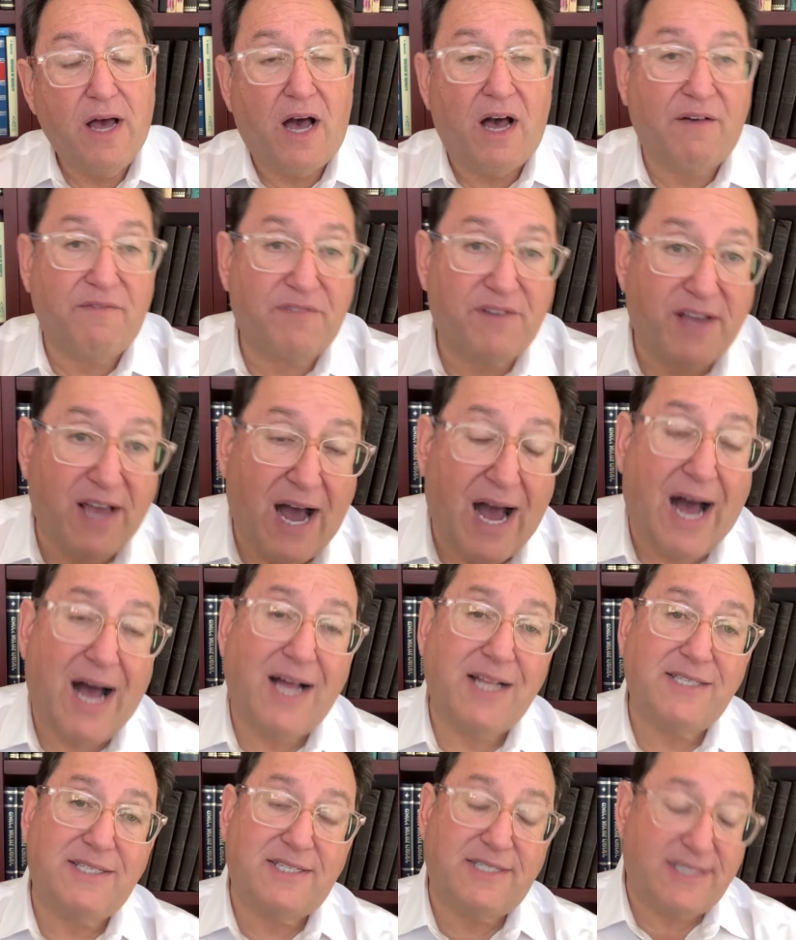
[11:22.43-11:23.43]
of
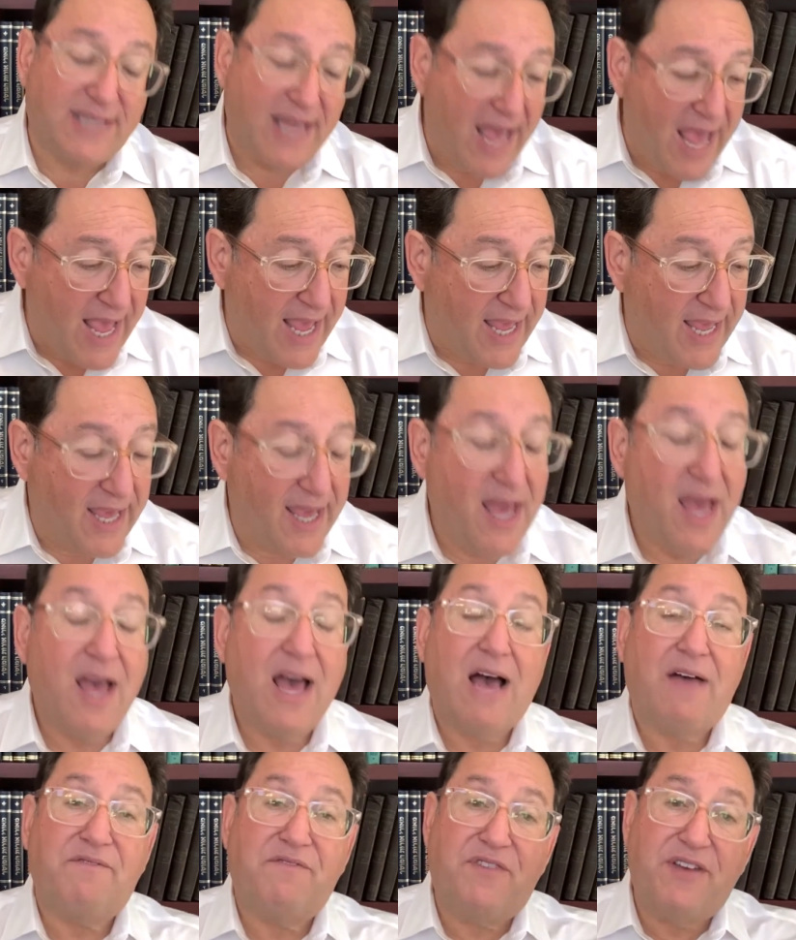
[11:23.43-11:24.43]
God saying,
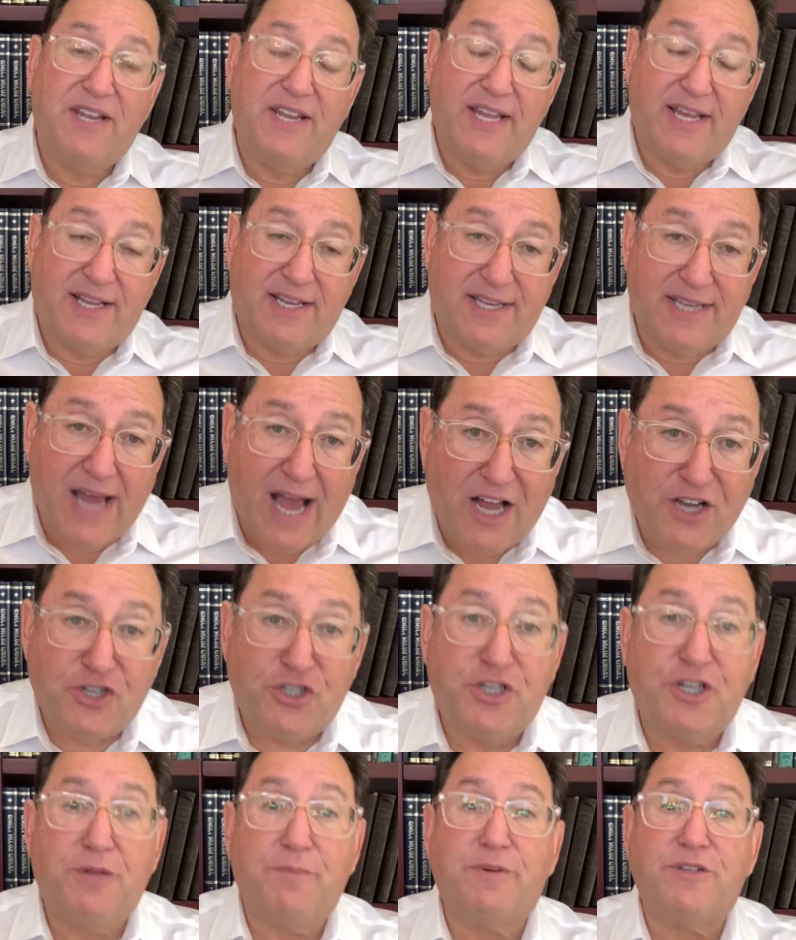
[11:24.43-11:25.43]

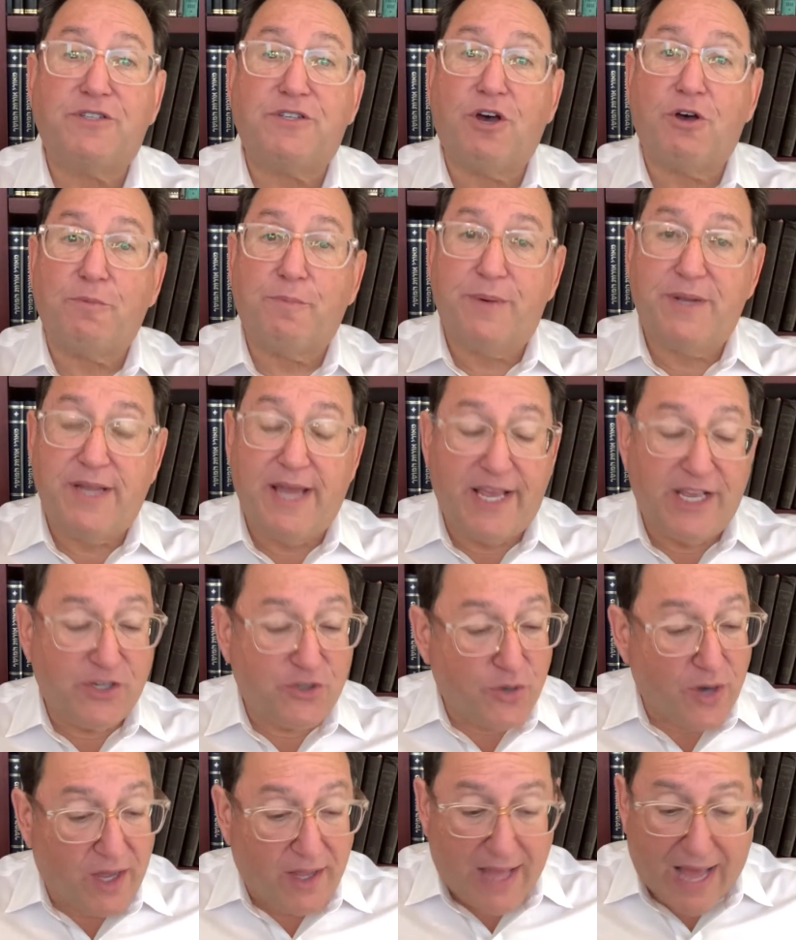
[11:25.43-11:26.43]
Vinikdashti Besok B'nai
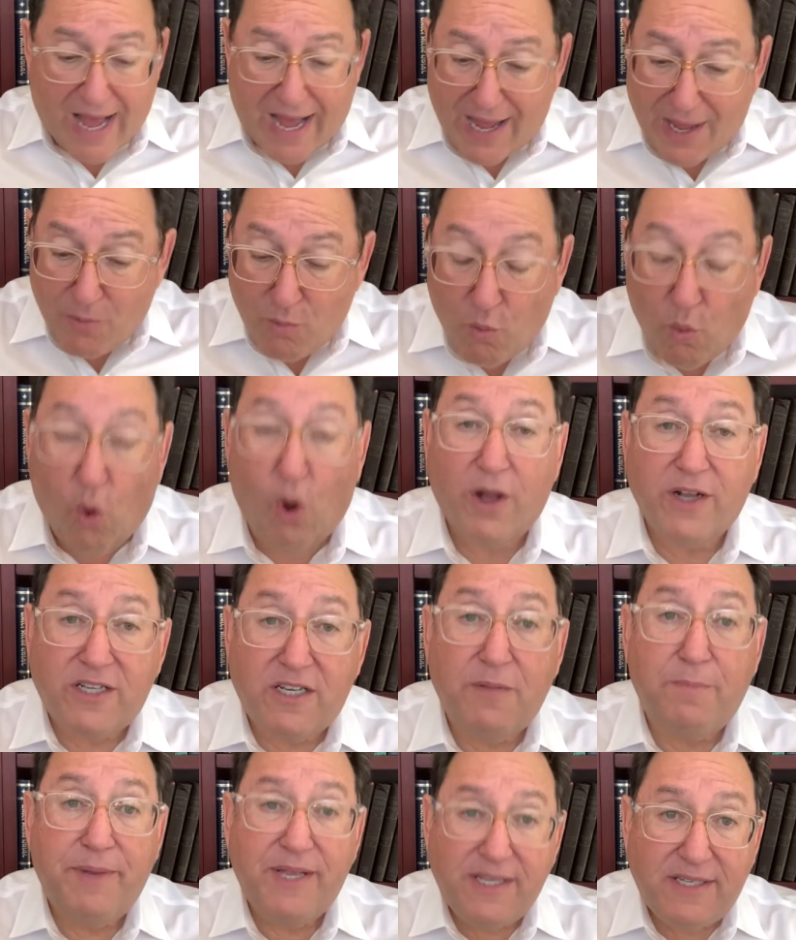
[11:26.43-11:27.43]
Israel, I want
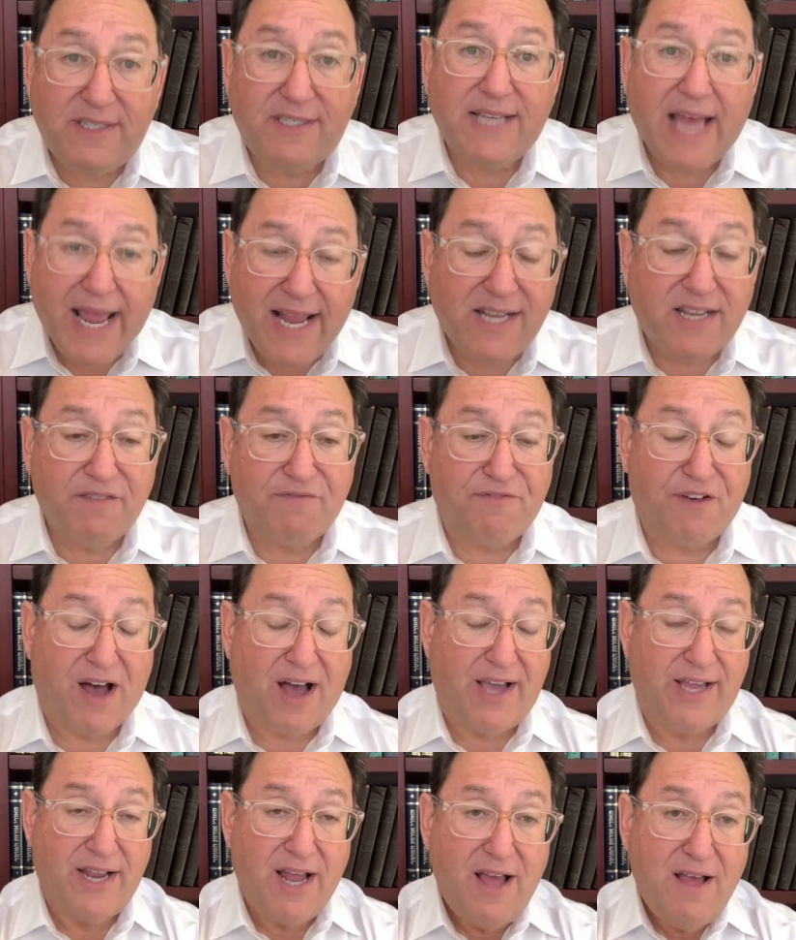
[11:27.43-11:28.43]
to be
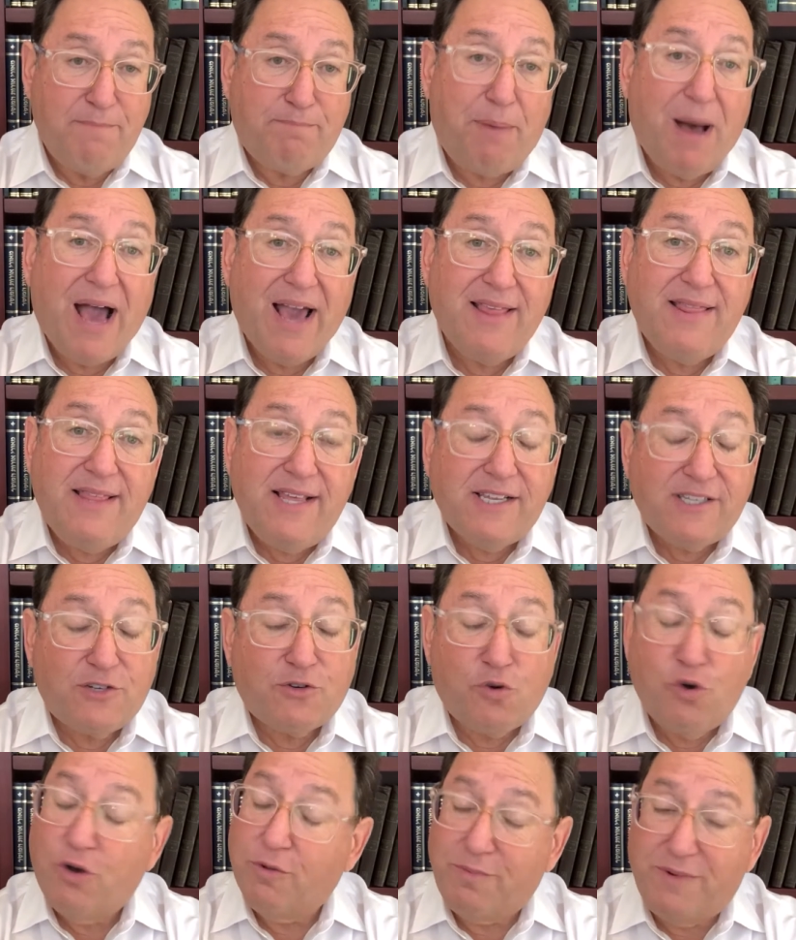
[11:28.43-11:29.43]
sanctified by this
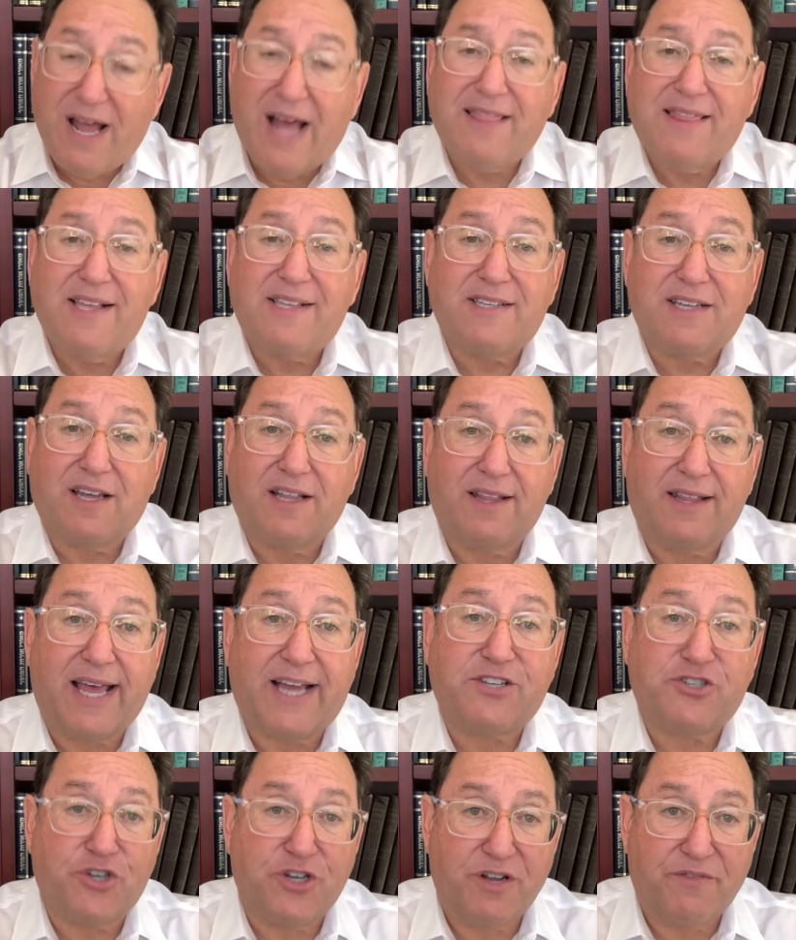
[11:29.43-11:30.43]
group, not this
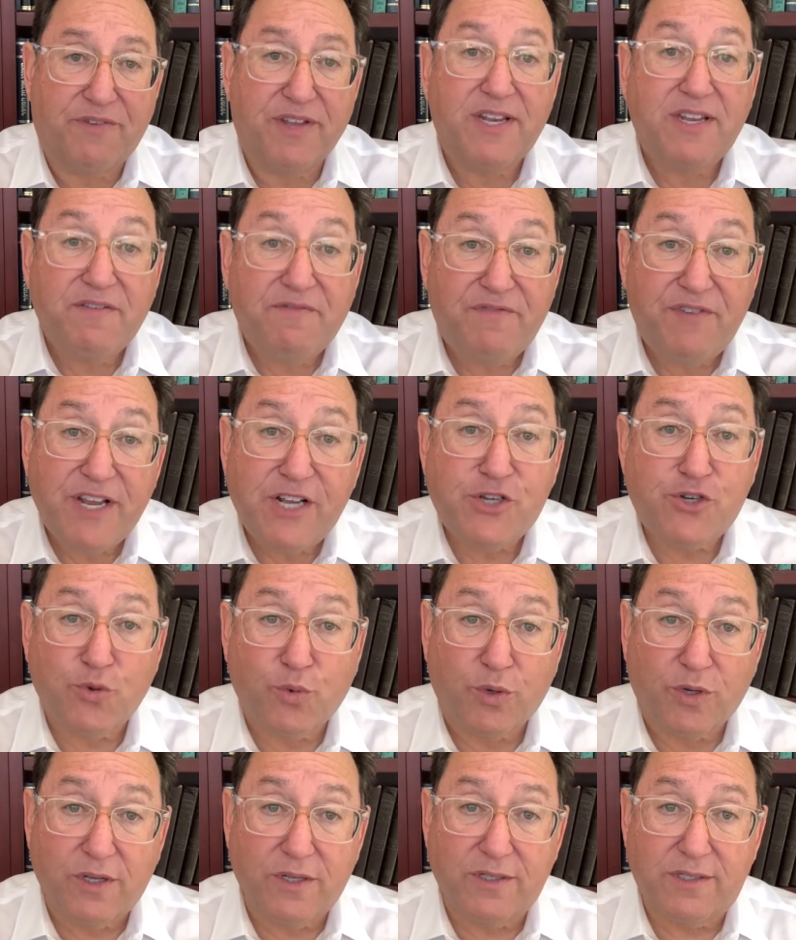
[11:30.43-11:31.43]
collection of
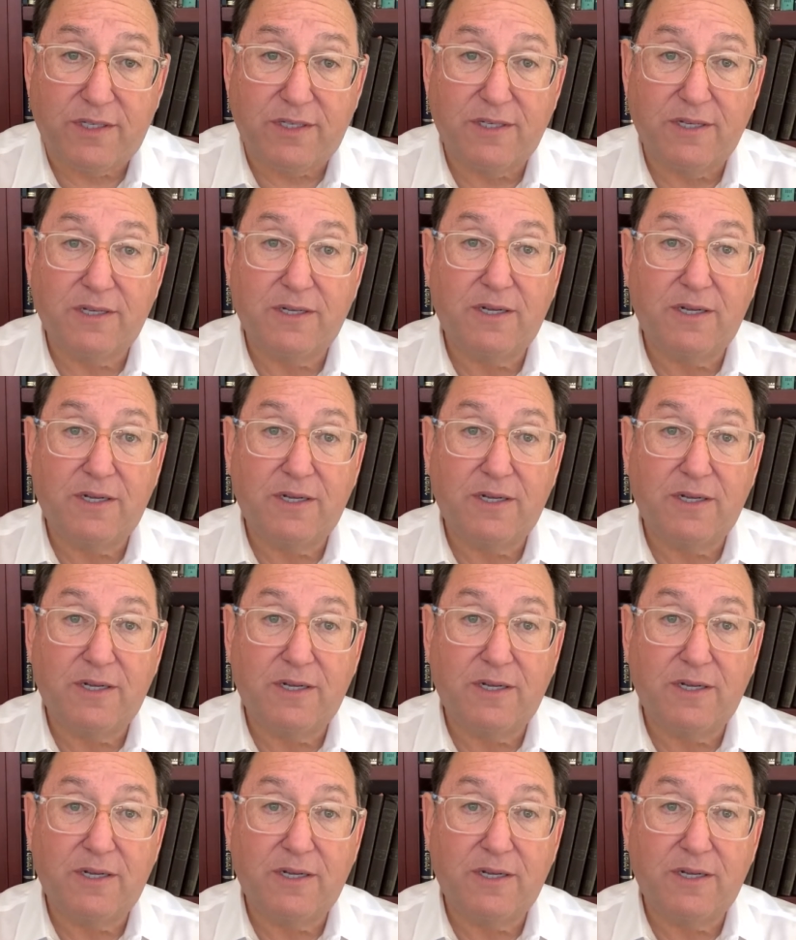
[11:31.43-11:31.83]
individuals,